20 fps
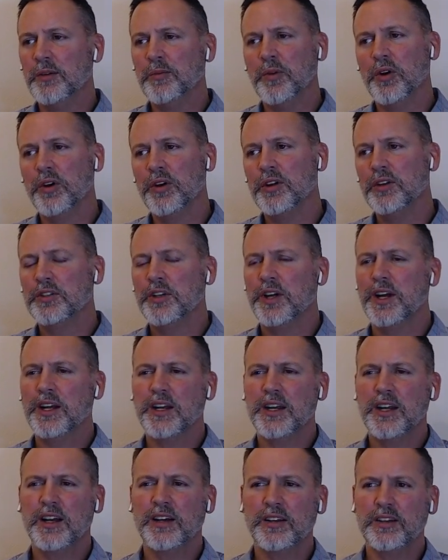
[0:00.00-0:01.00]
or you drag
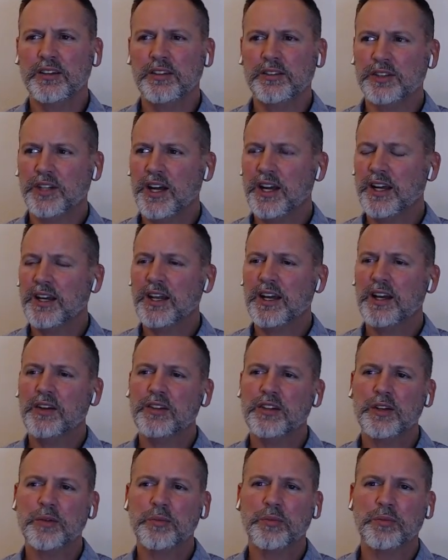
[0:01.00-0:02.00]
it out.
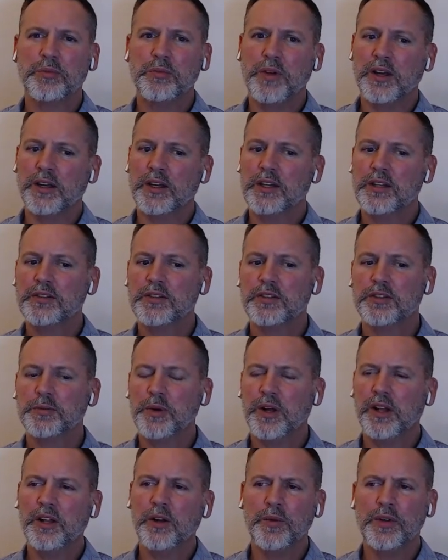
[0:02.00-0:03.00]
You could, I guess there's
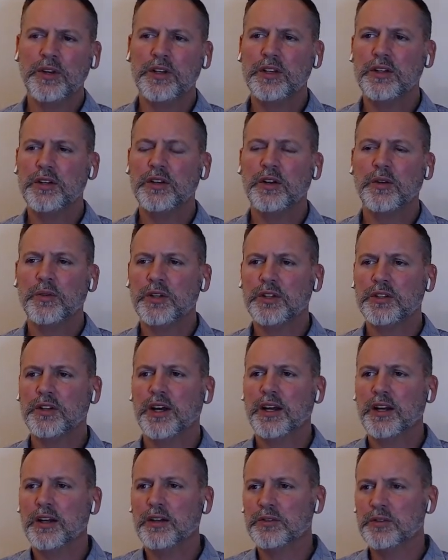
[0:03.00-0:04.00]
probably a window you don't want to
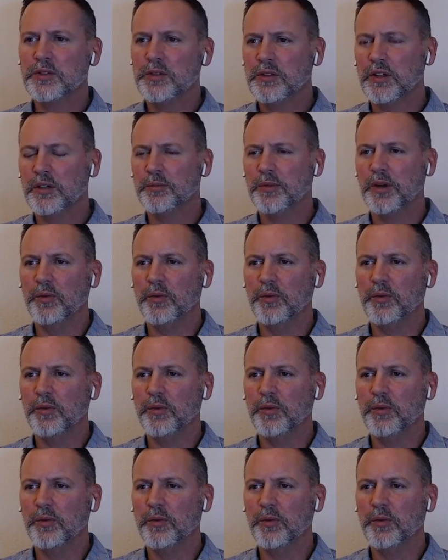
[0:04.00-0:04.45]
drag it out too long.